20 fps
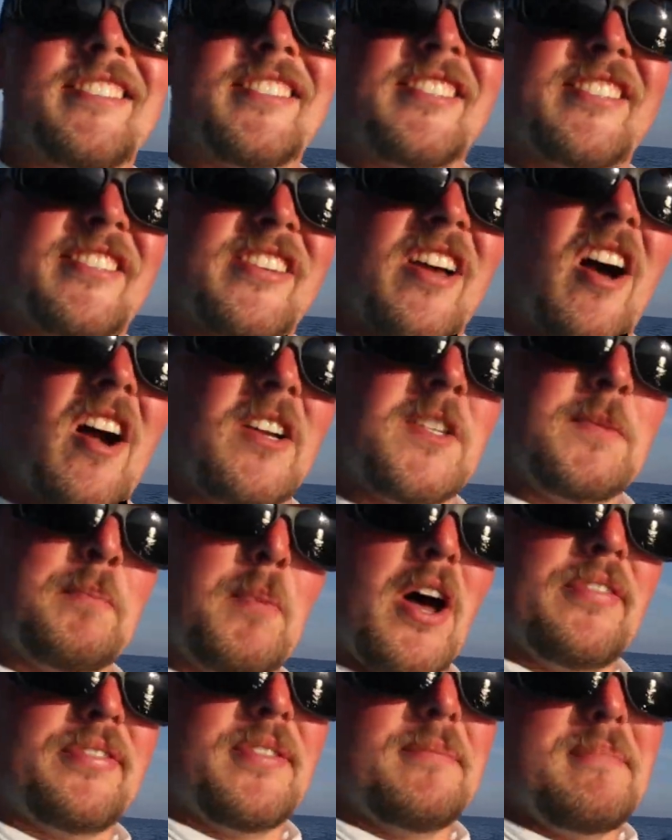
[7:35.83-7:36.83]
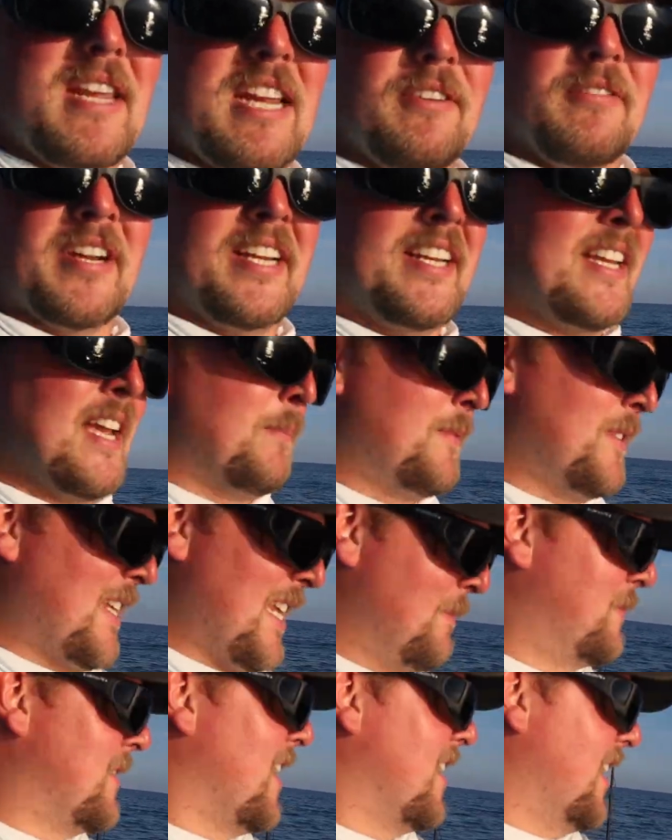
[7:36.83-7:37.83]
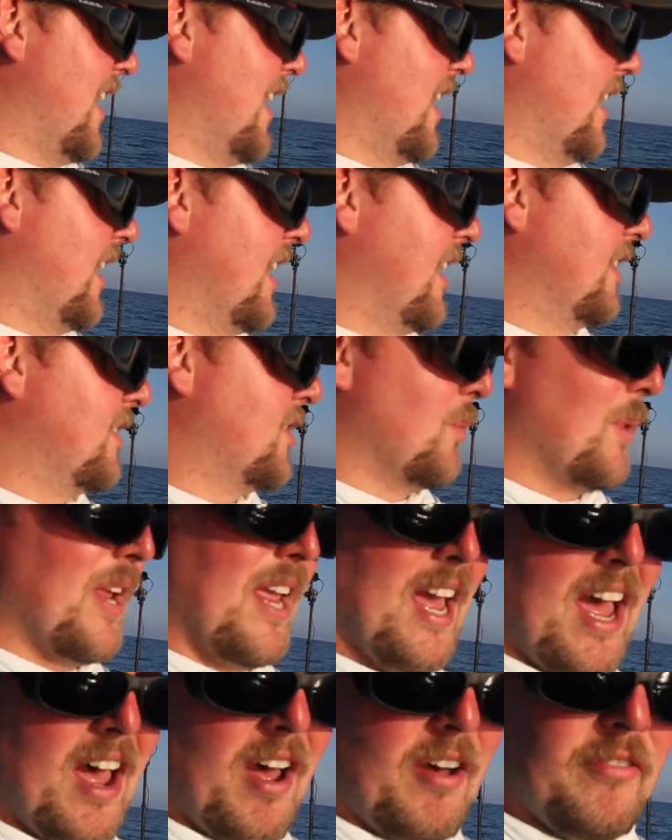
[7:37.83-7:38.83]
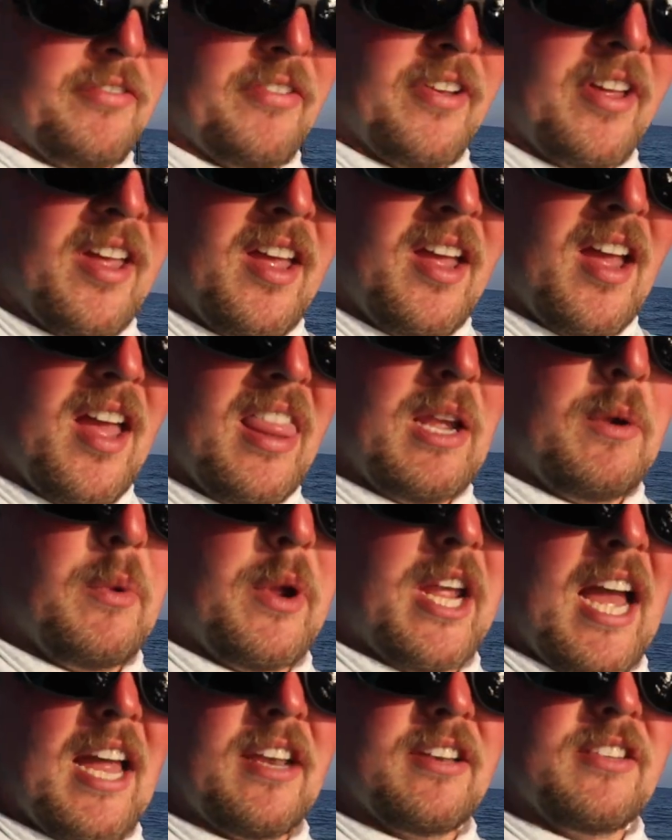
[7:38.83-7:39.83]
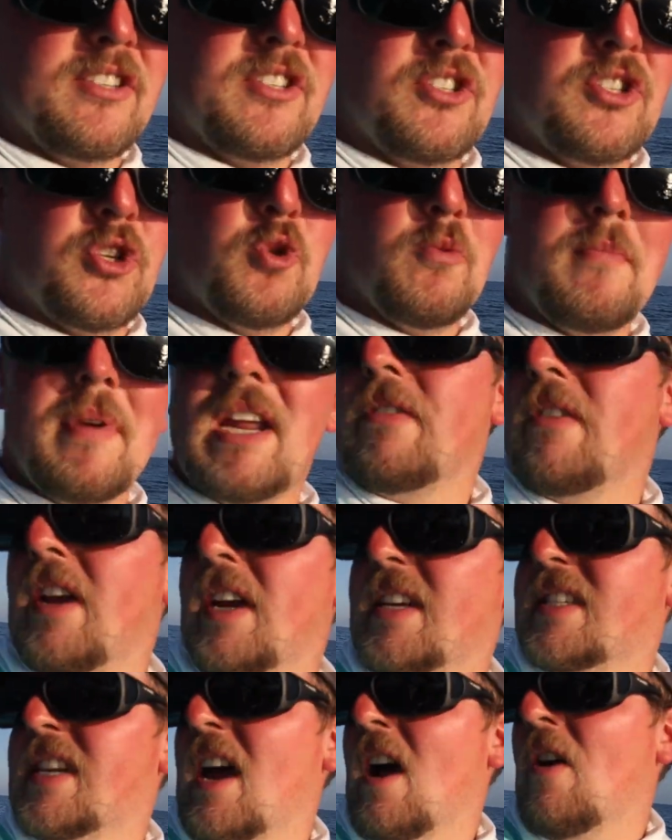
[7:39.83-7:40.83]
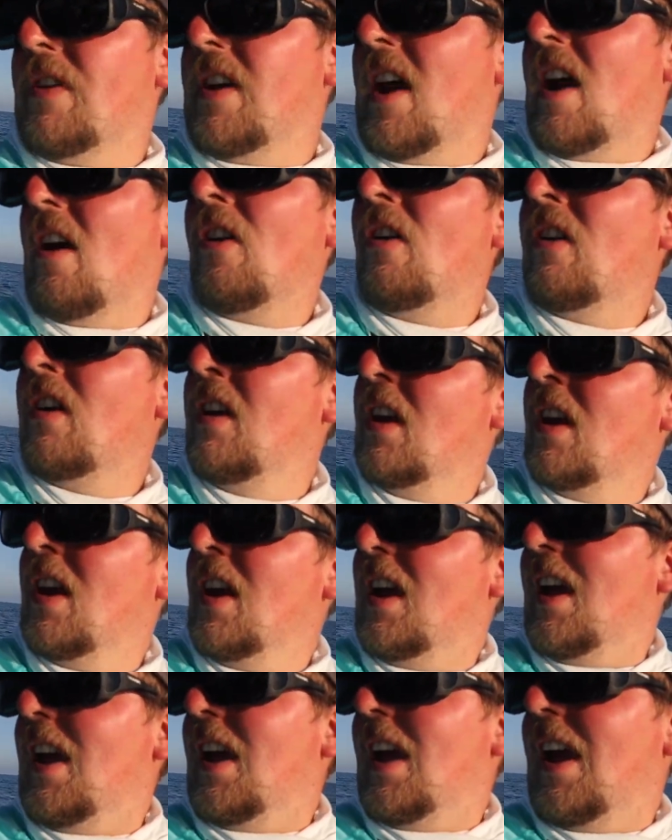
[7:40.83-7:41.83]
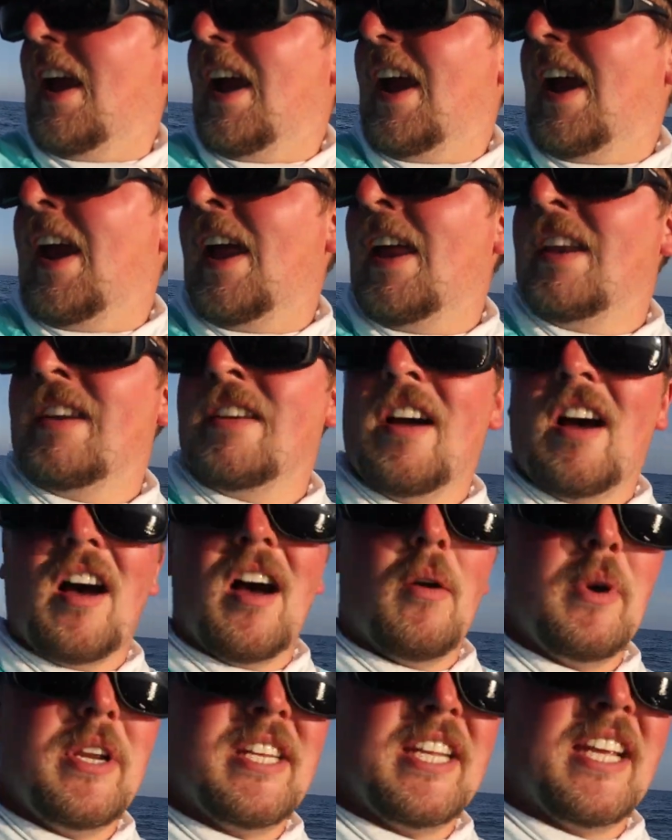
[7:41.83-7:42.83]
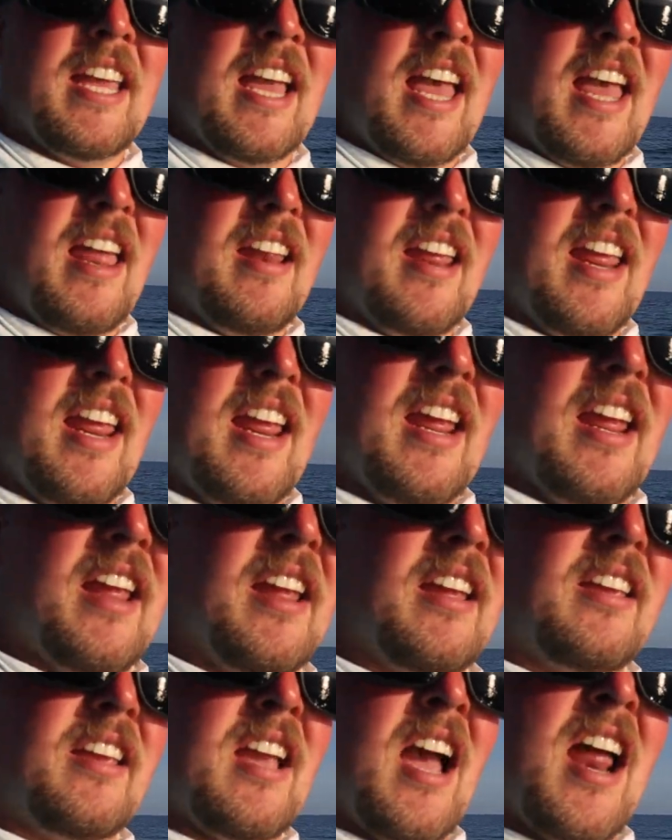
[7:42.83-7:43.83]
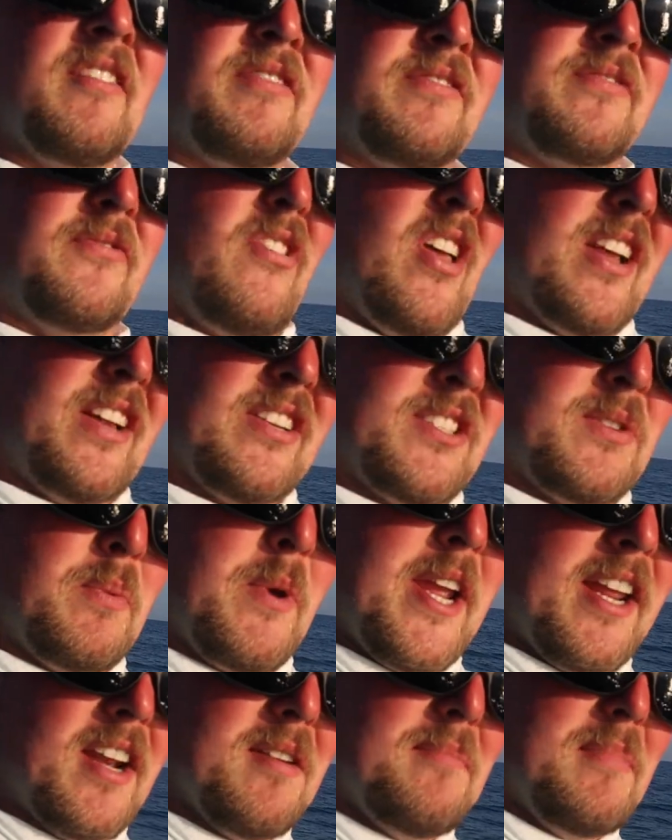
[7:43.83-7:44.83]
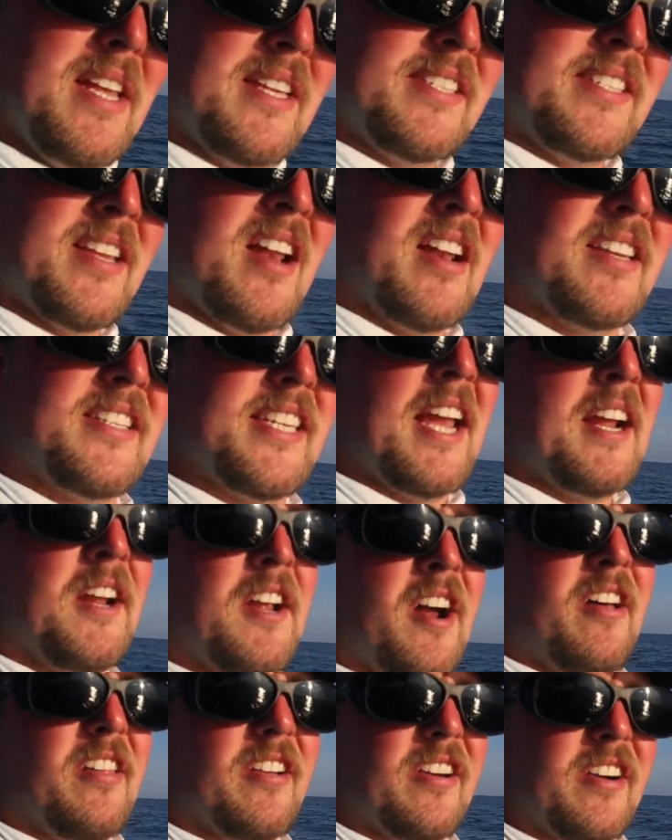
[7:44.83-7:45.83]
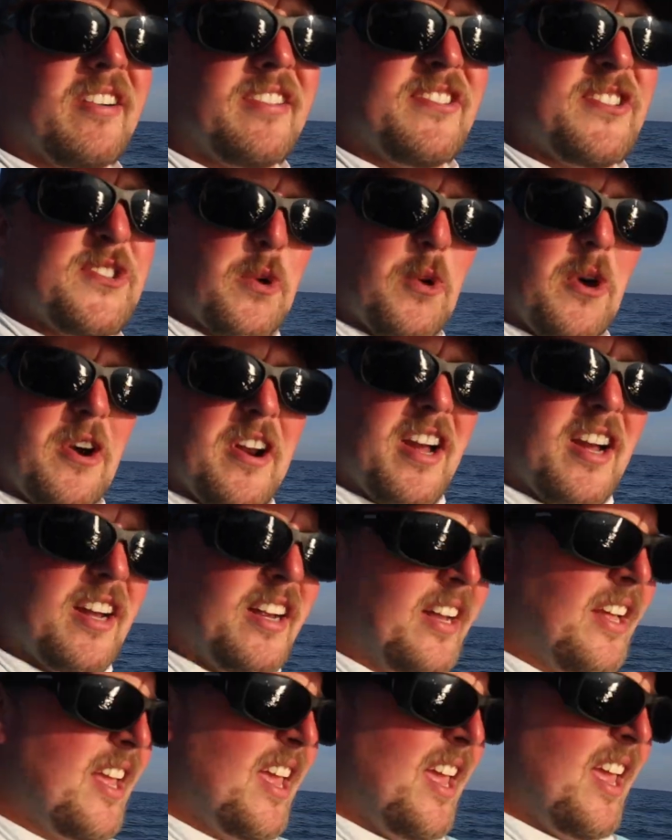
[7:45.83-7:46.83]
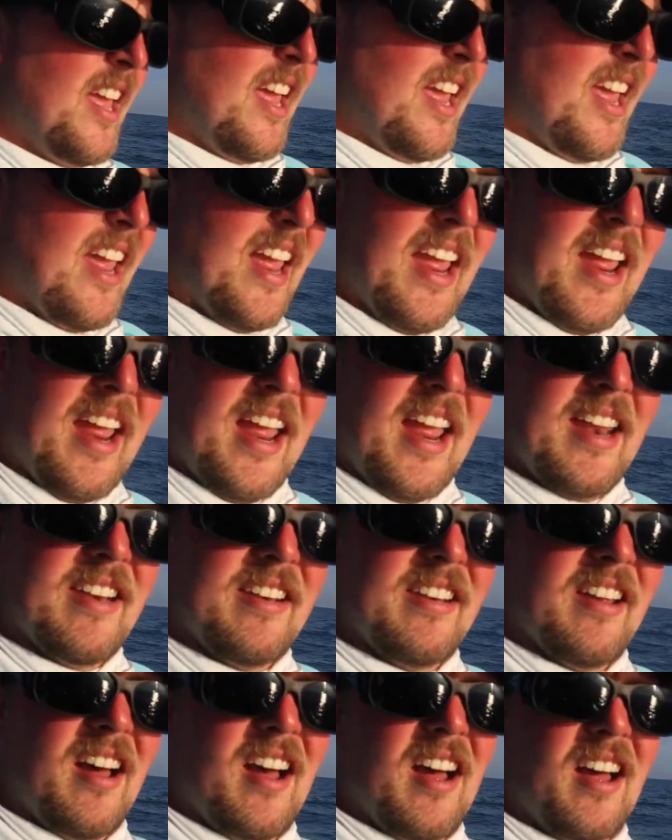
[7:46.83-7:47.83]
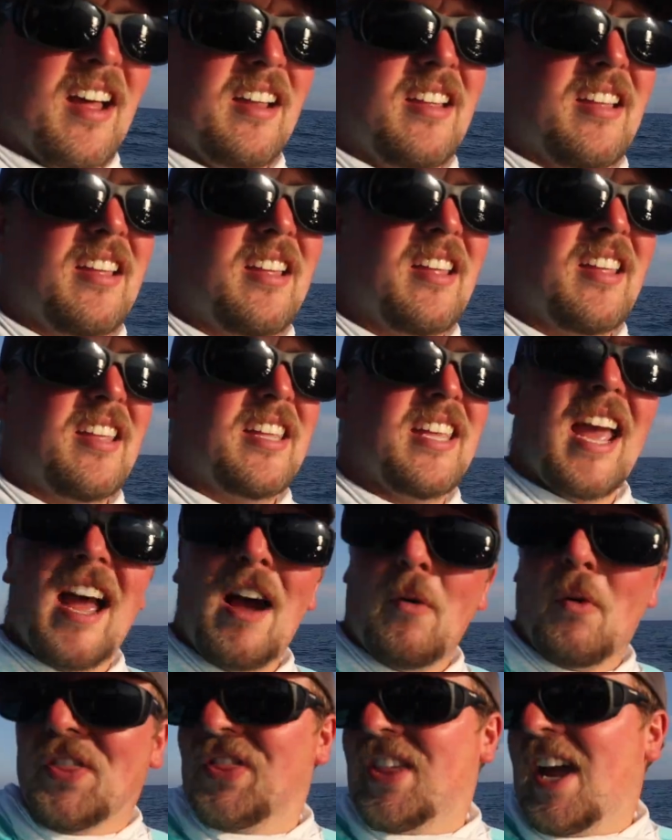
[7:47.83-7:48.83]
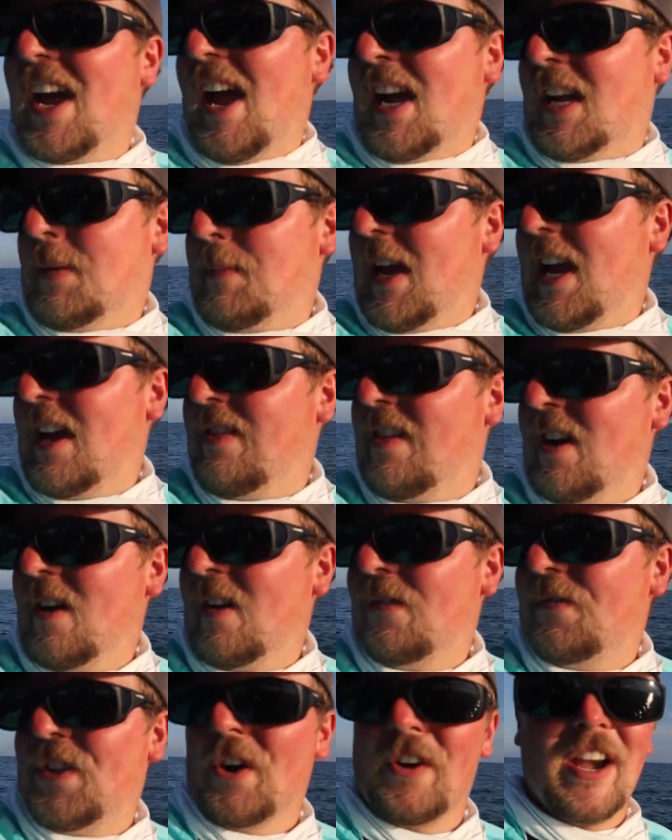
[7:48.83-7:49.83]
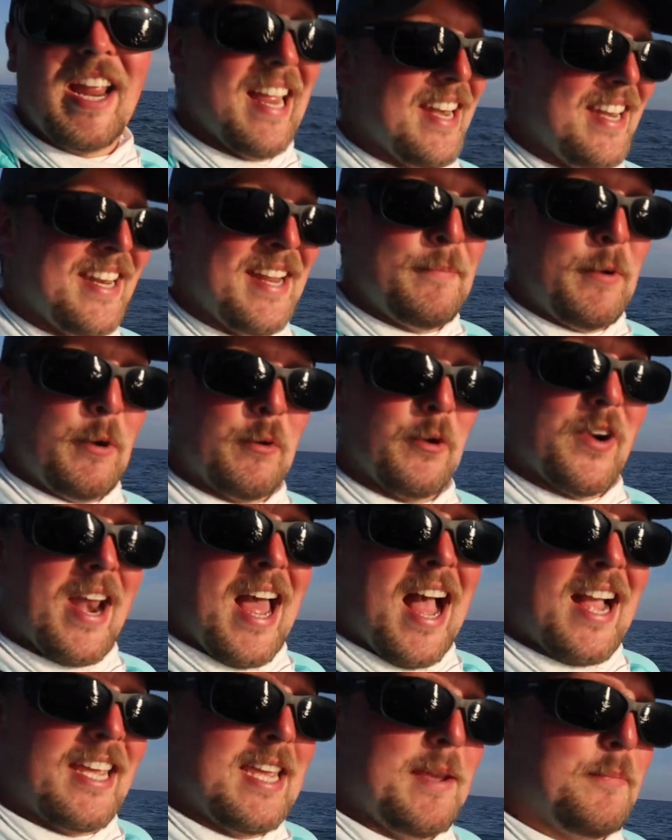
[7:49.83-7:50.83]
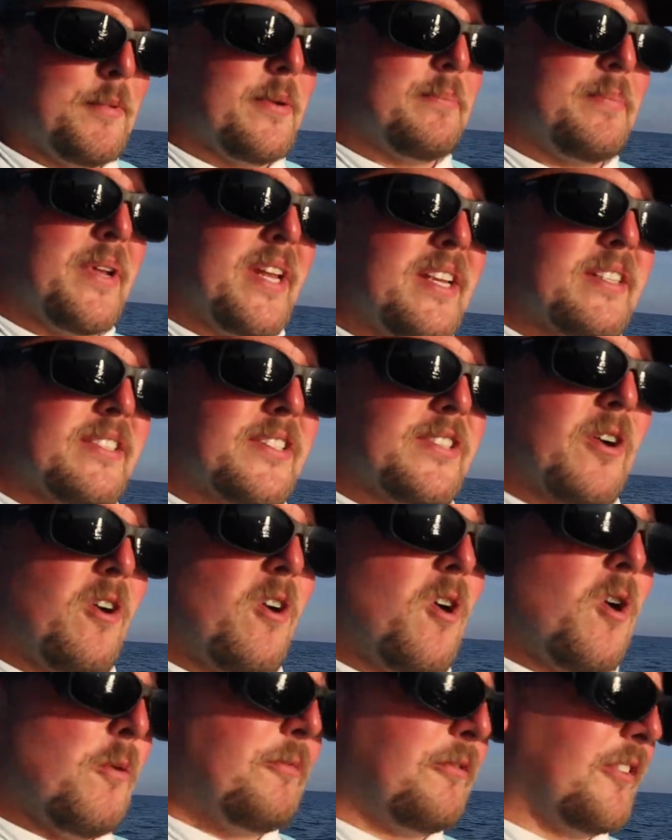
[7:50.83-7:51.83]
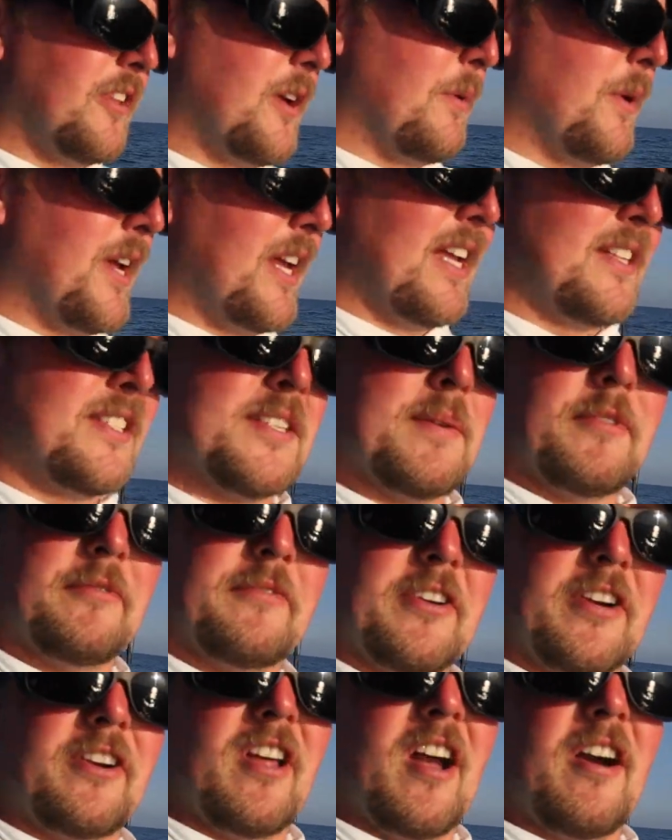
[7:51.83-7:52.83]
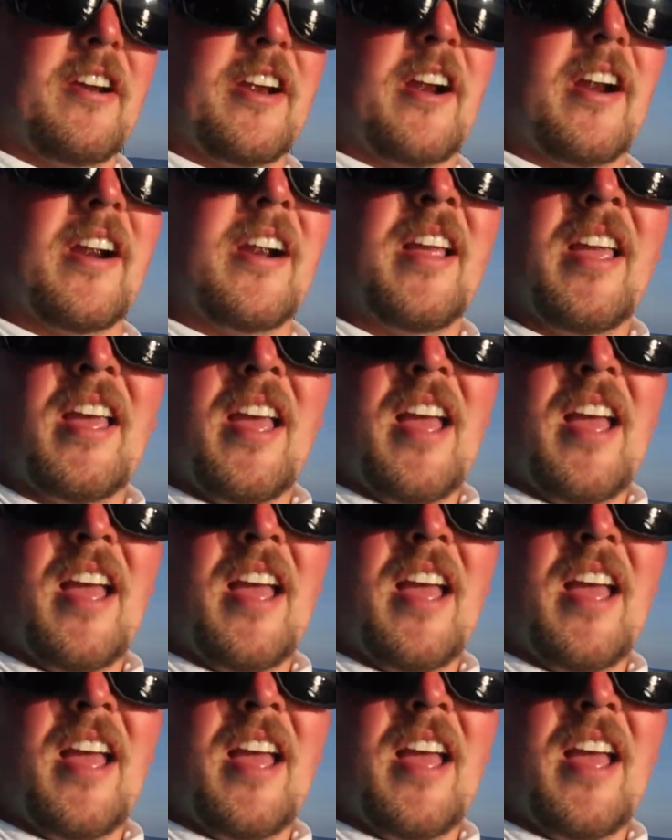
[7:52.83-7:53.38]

sucks, but the meat rig keeps on getting hit. So we have, I think we got 2 meat rigs down now. And we did get a kind of like a swing and a miss on a 10 color, sorta. And yeah, what the heck, man? They're hitting it, but we're not keeping them pinned. So hopefully we can get something figured out here.